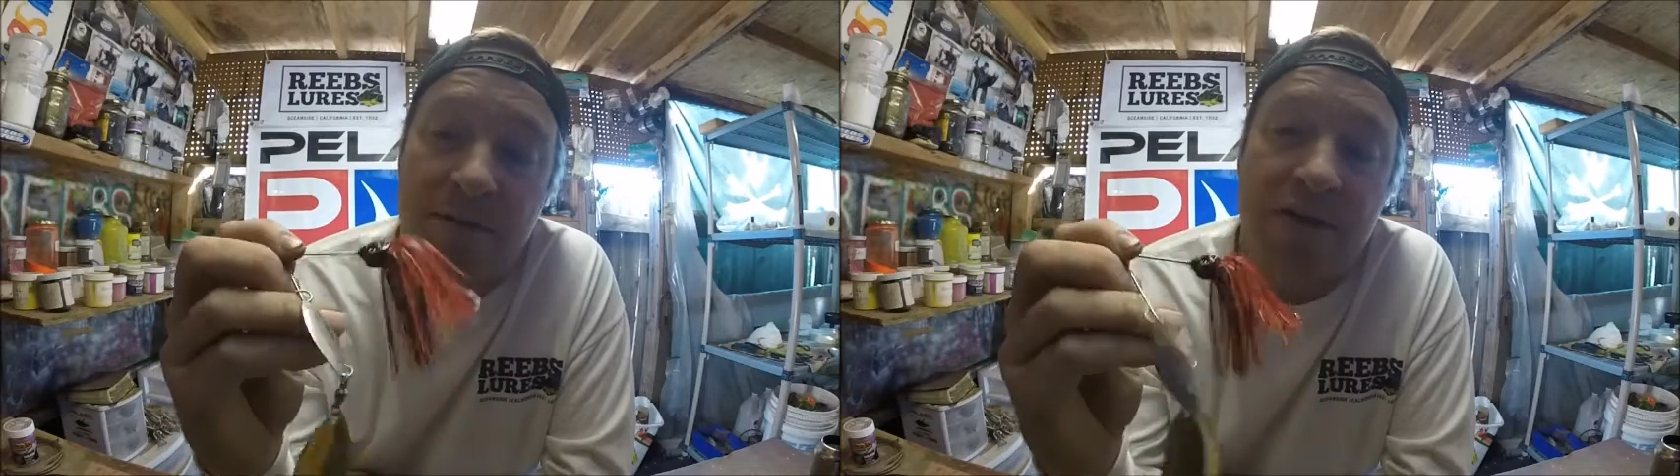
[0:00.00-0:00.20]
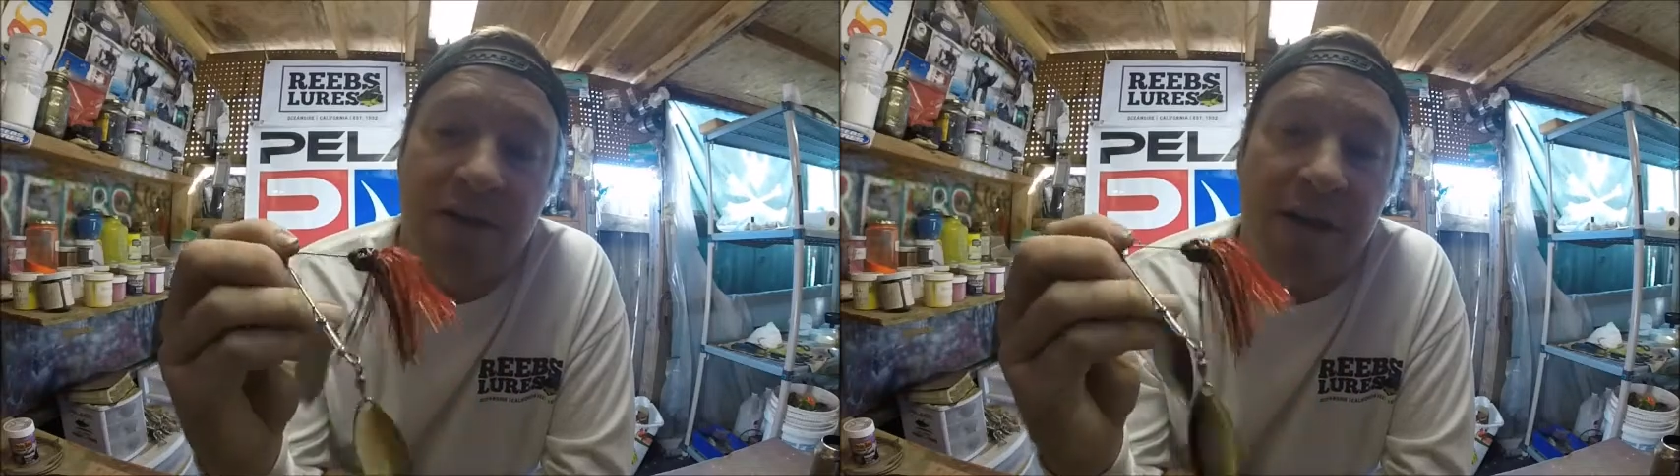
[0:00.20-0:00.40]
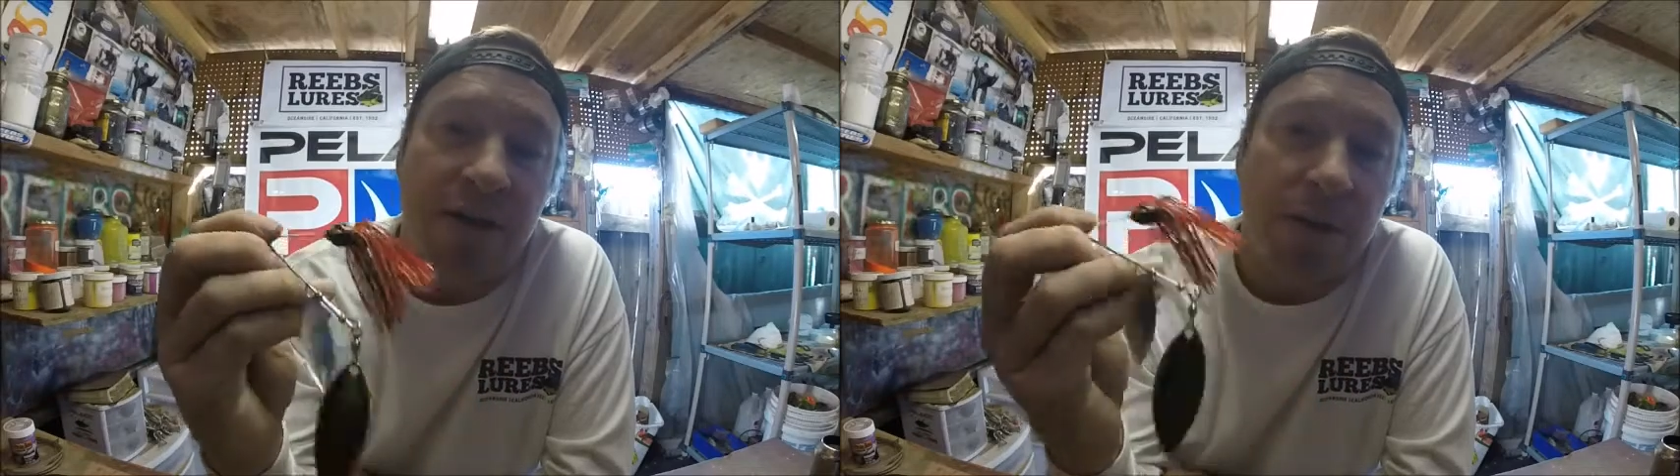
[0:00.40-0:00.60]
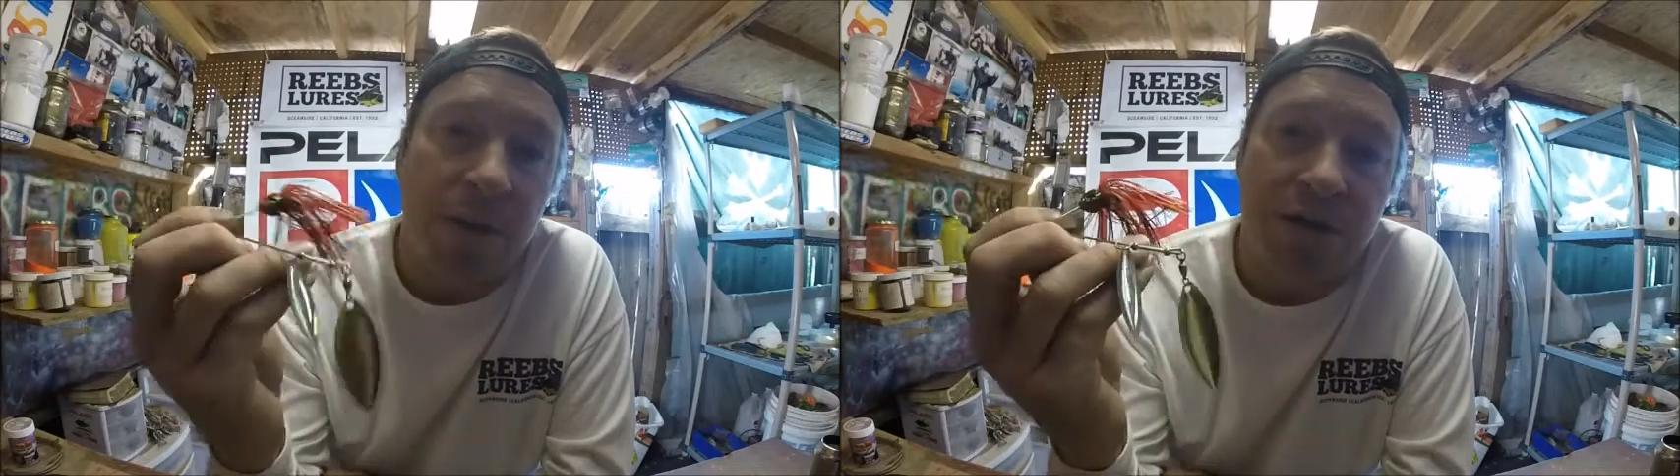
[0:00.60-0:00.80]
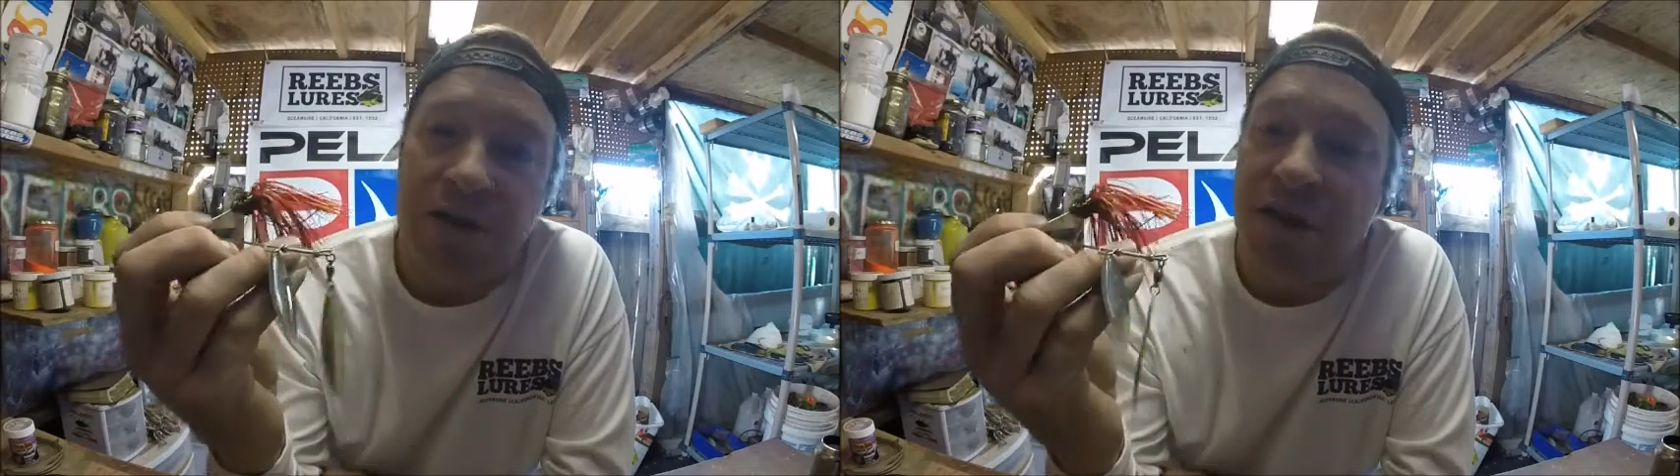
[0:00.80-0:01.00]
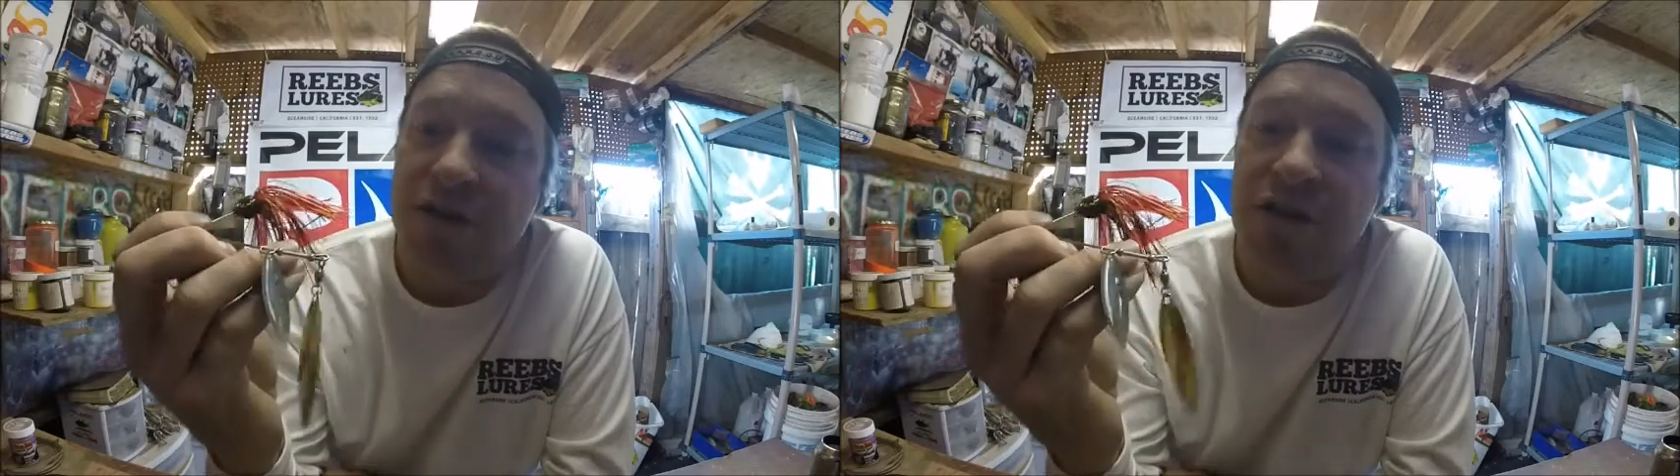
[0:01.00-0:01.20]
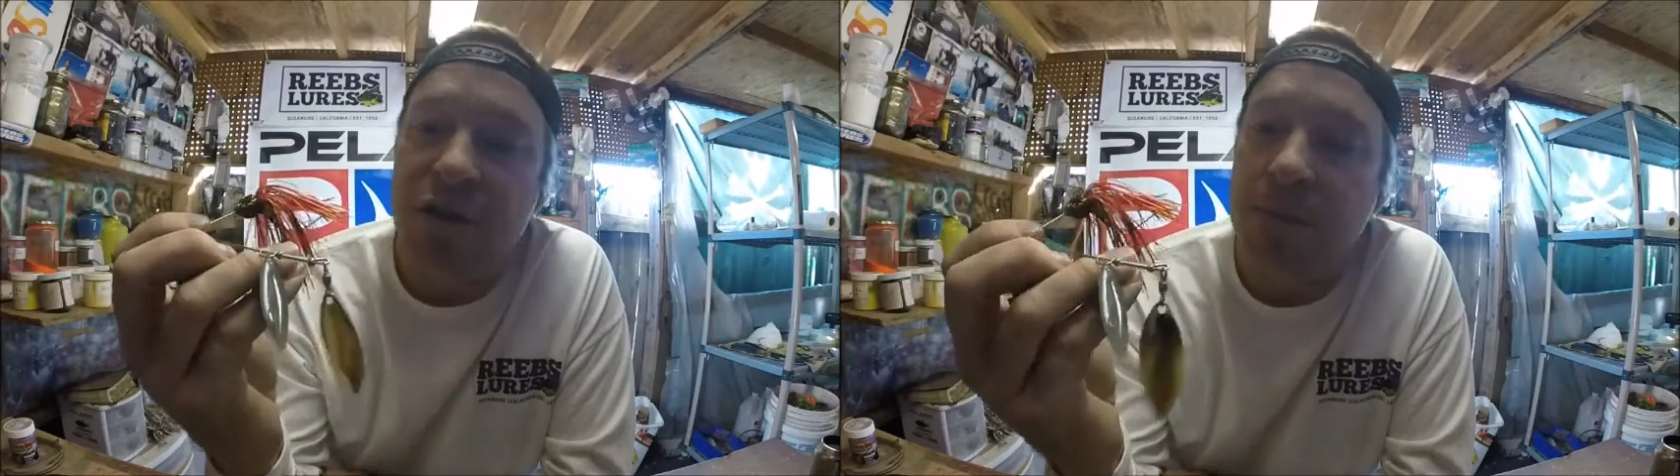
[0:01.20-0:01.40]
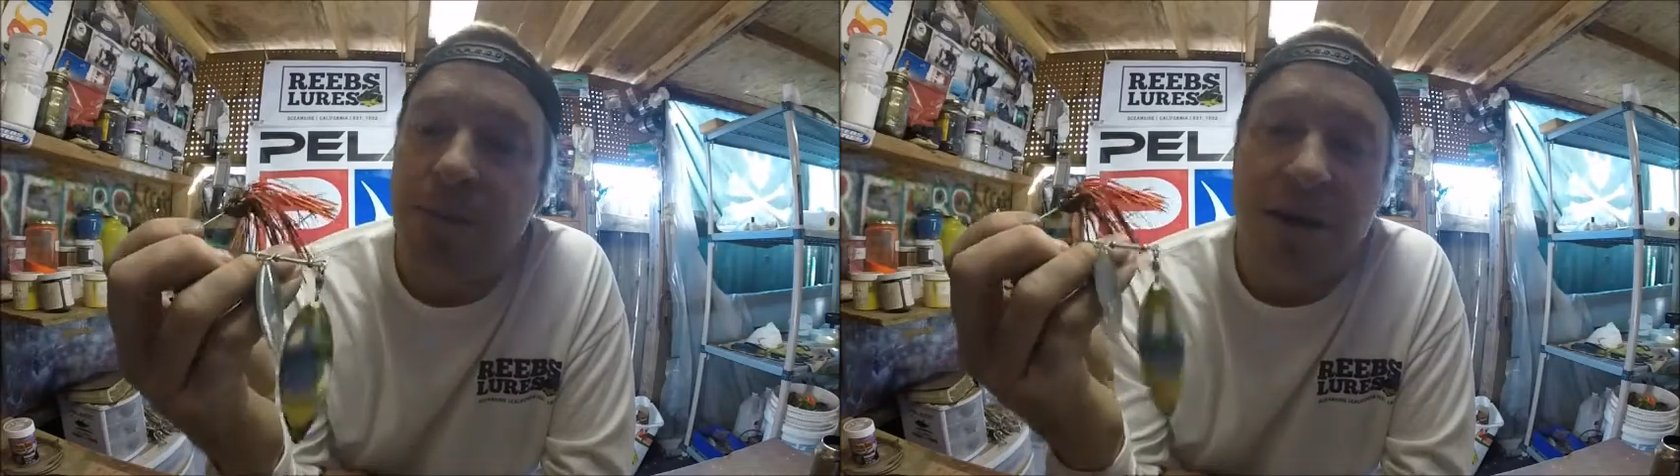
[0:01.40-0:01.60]
It has slight corrosion on
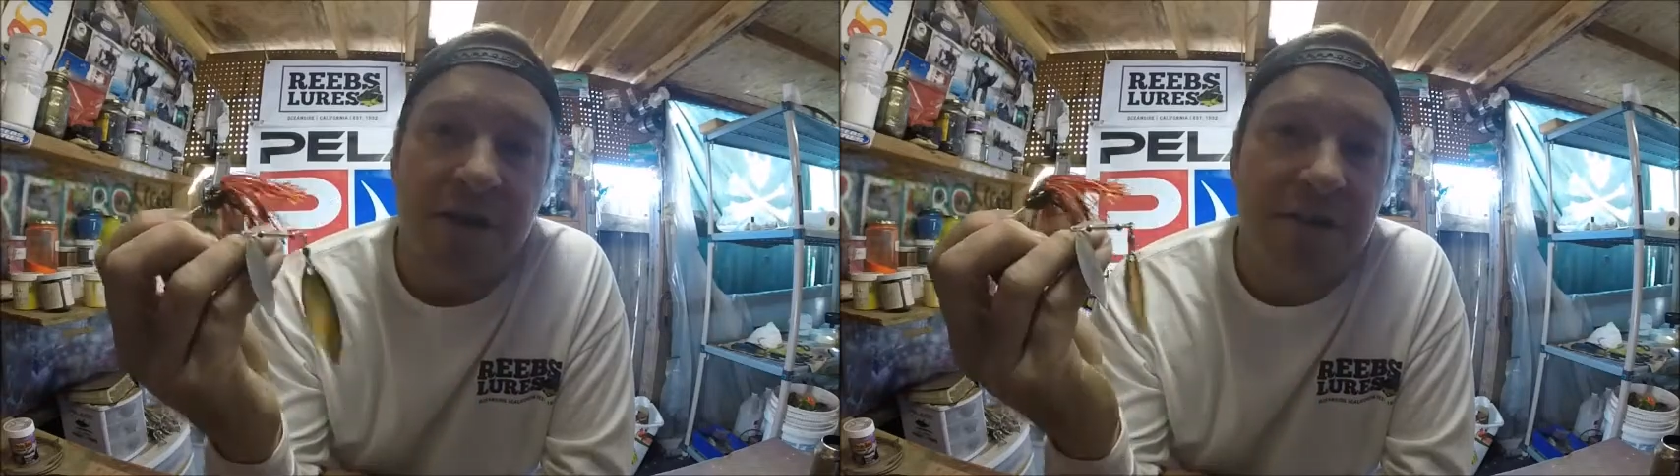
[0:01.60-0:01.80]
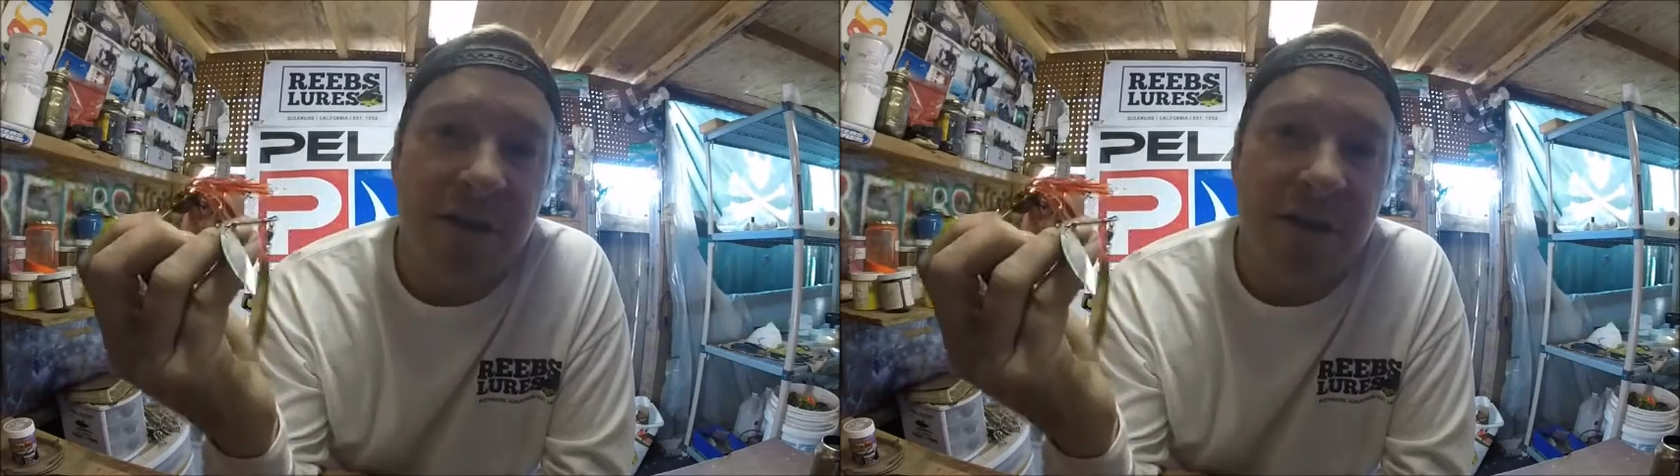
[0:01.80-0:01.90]
certain parts,